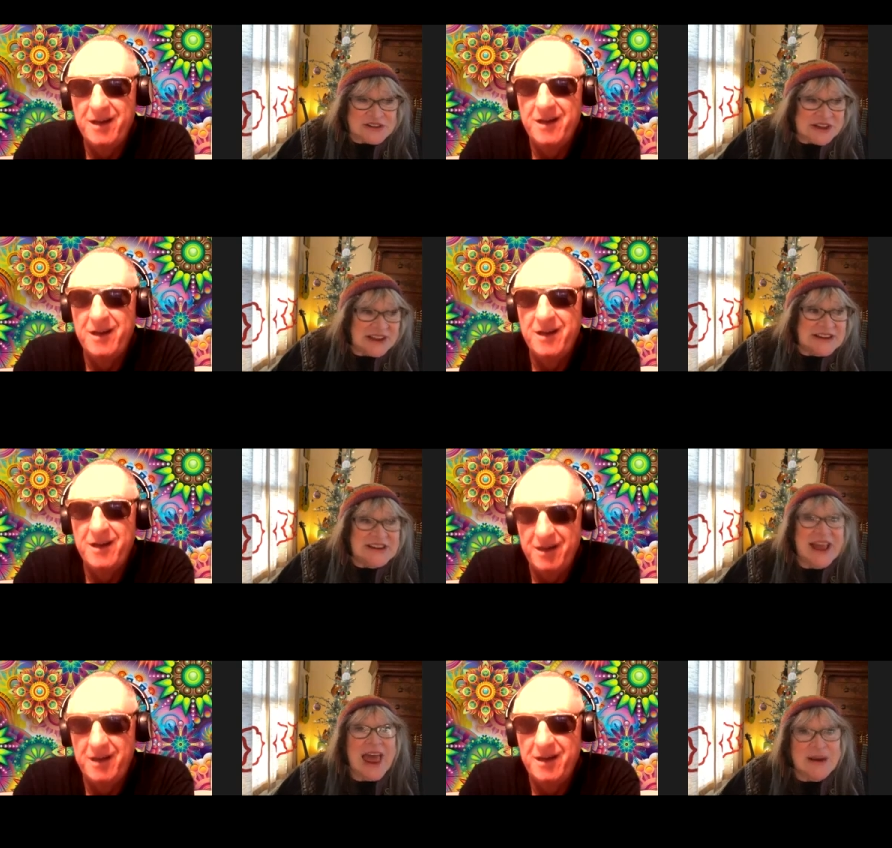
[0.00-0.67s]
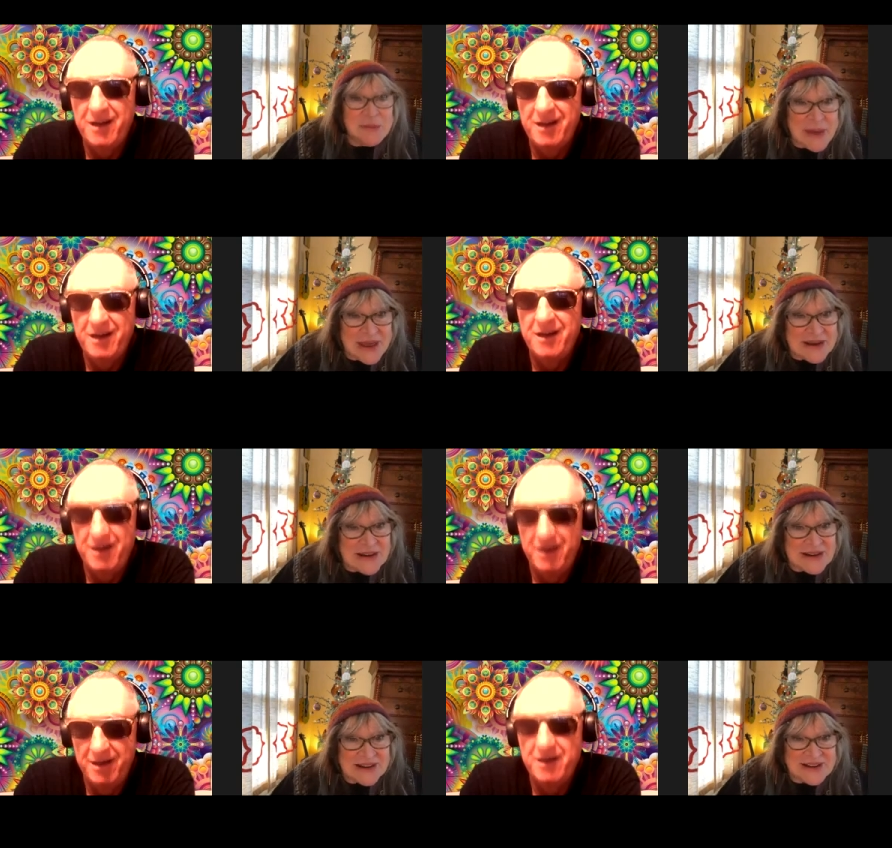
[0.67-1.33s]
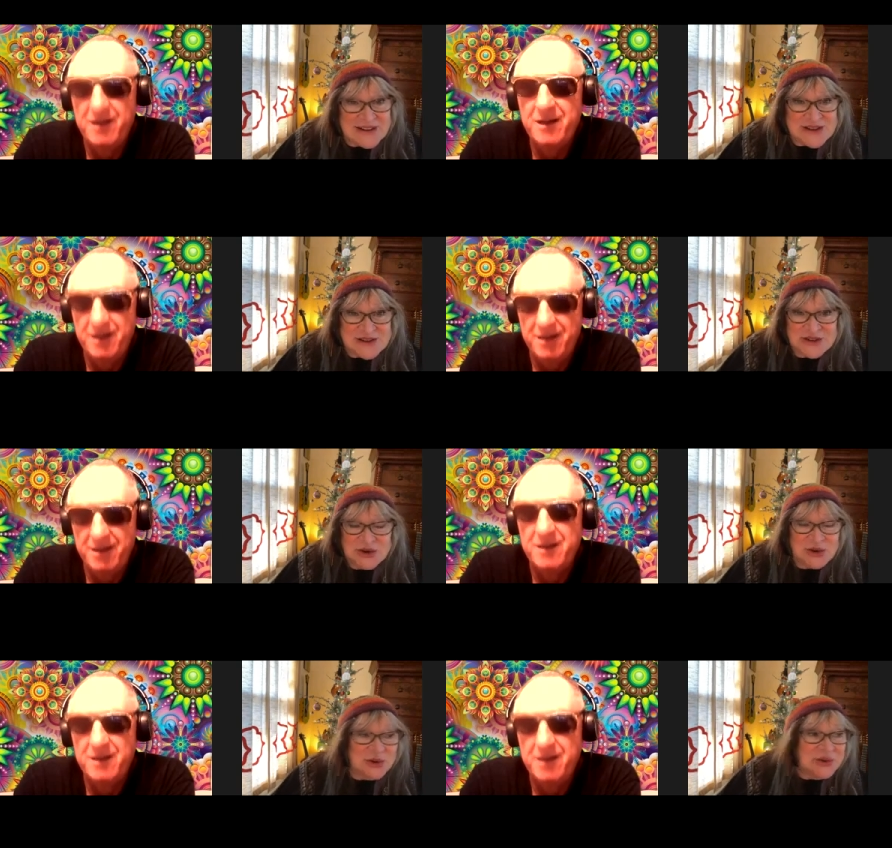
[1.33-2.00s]
Speaker 1: tent had amenities,
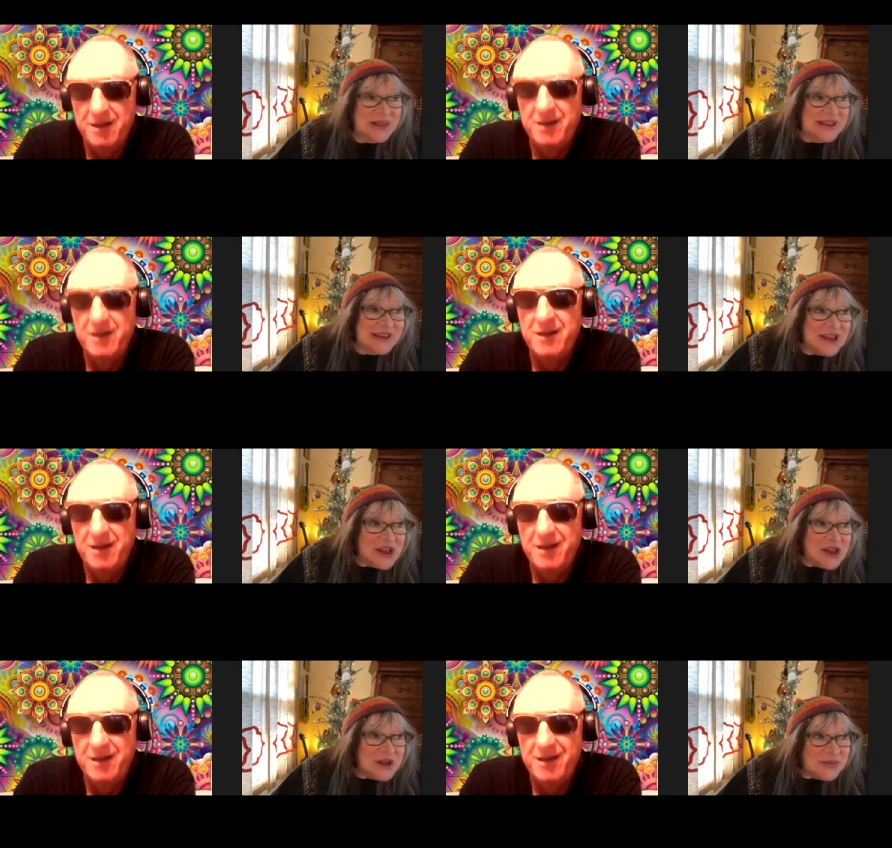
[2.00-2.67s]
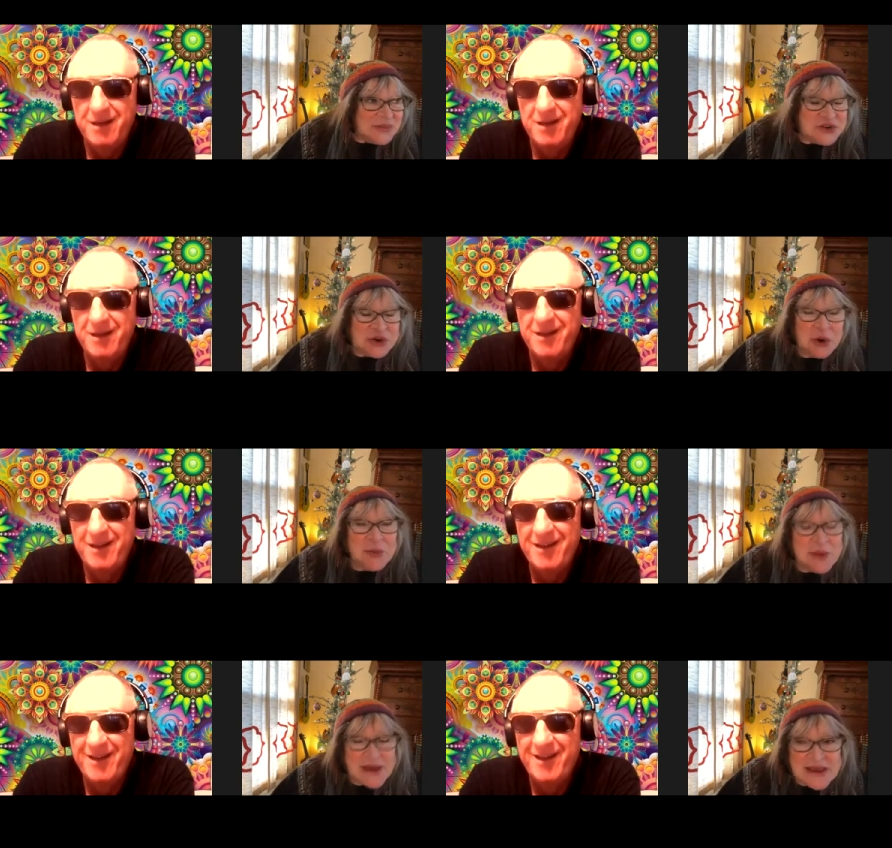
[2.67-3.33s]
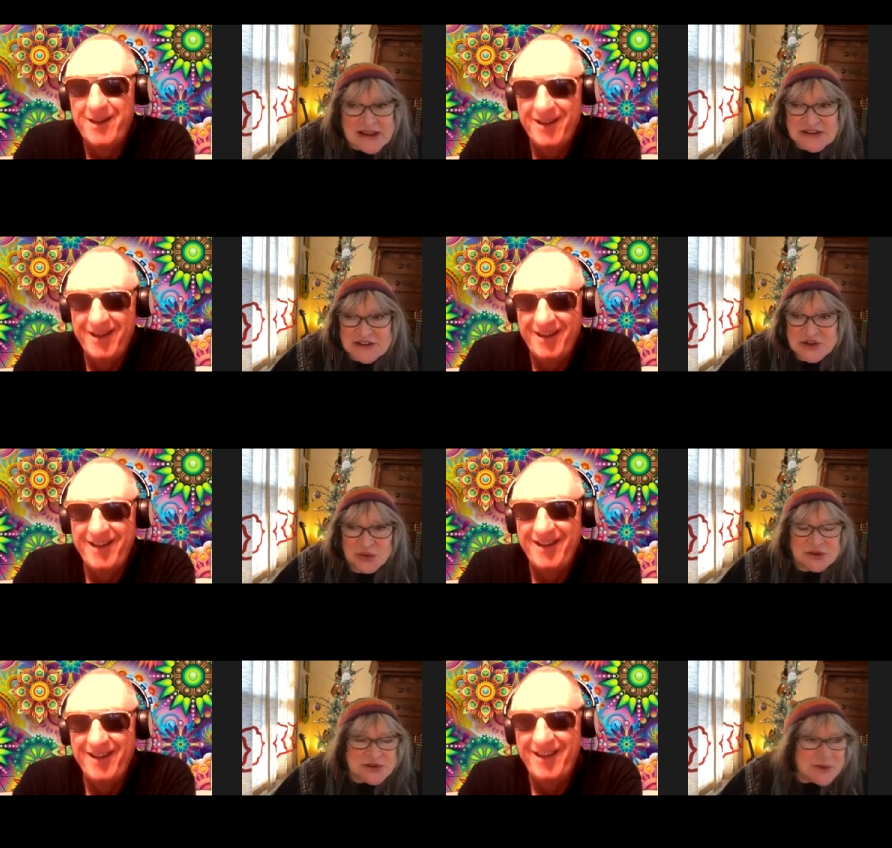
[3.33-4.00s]
you know, like Joan Baez,
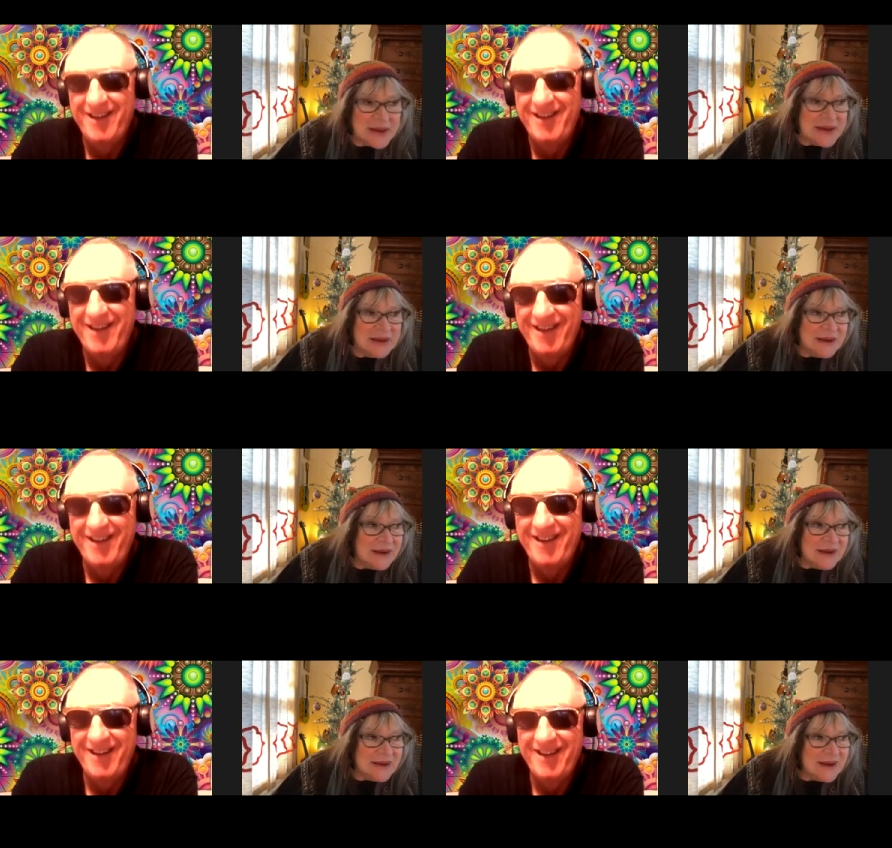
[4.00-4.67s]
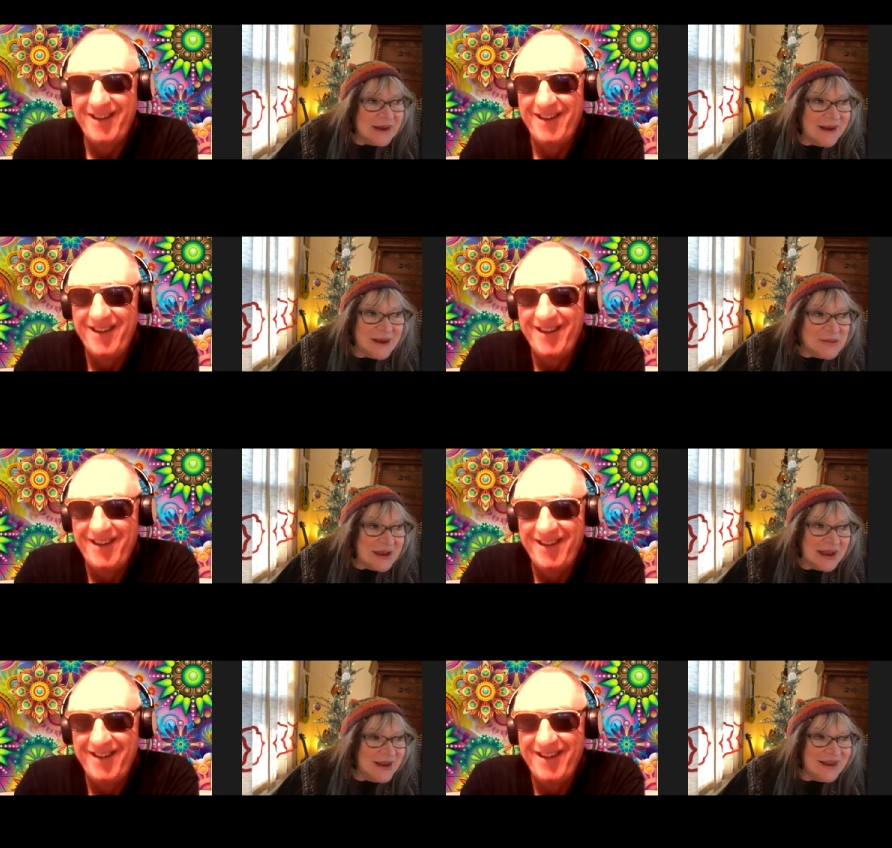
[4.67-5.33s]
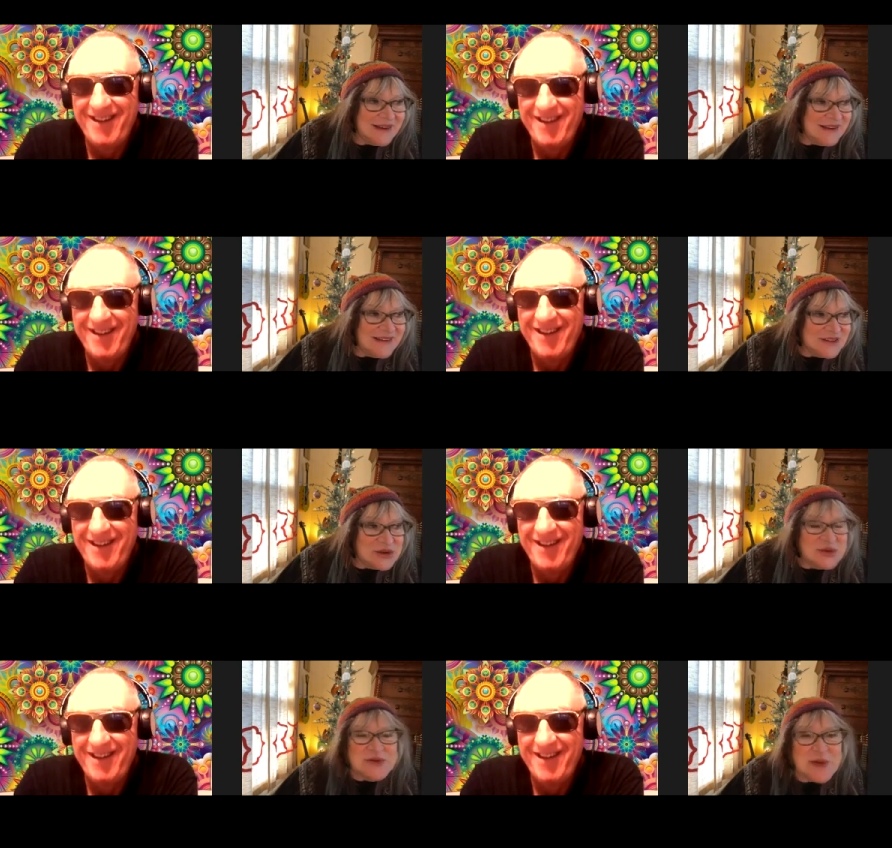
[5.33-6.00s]
who was my, I mean,
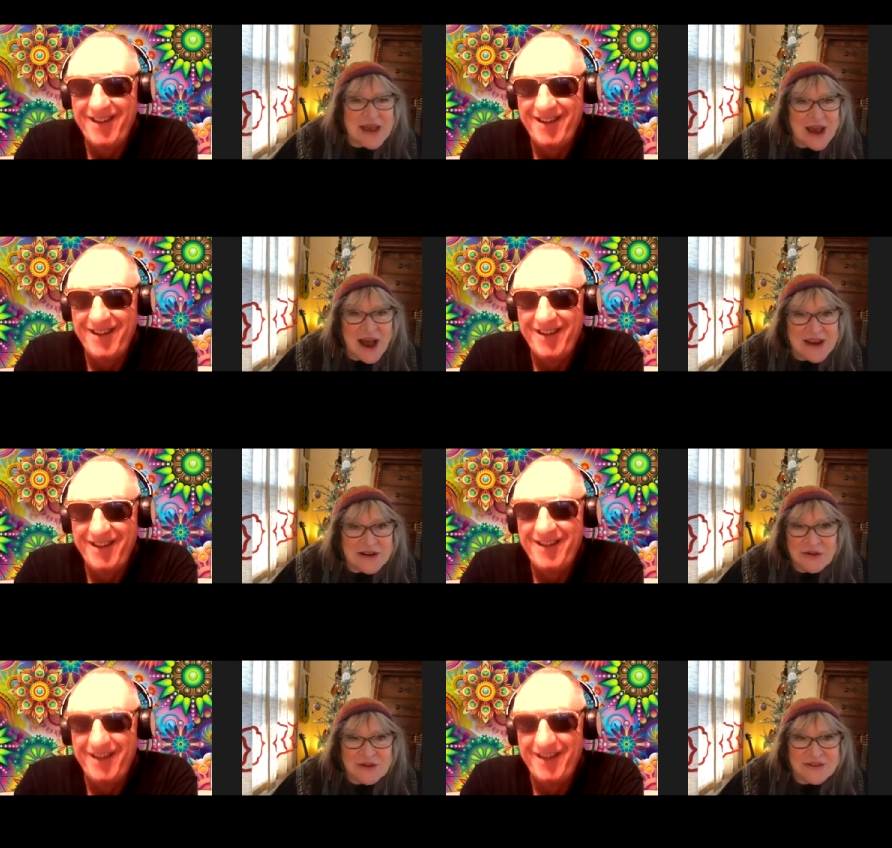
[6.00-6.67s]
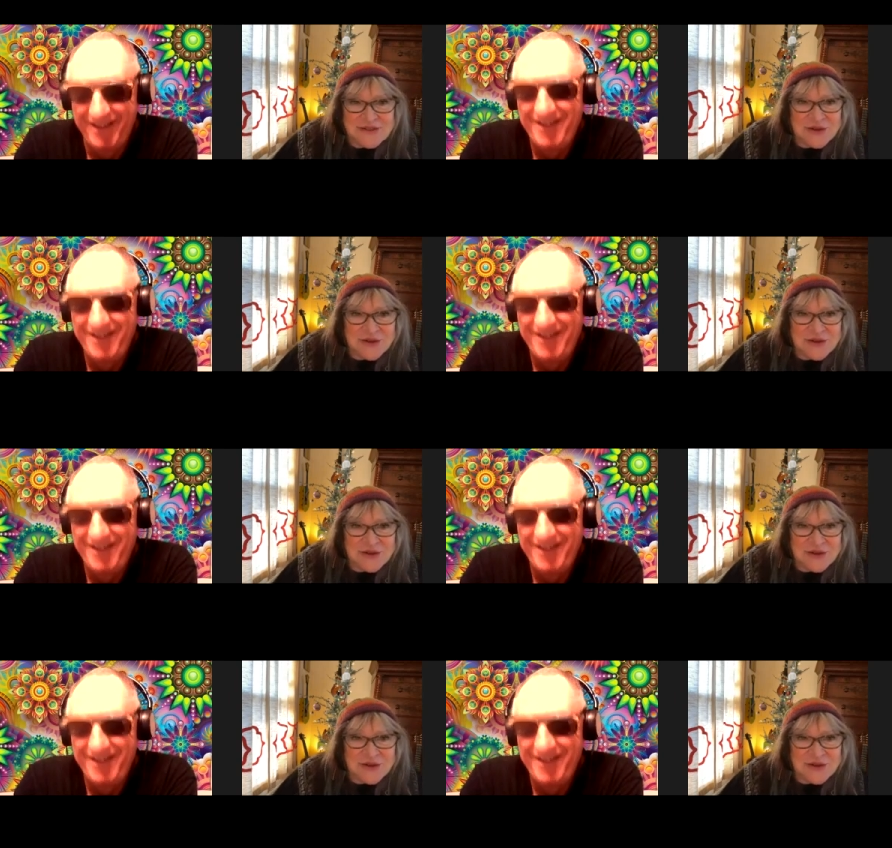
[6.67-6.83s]
she was my idol.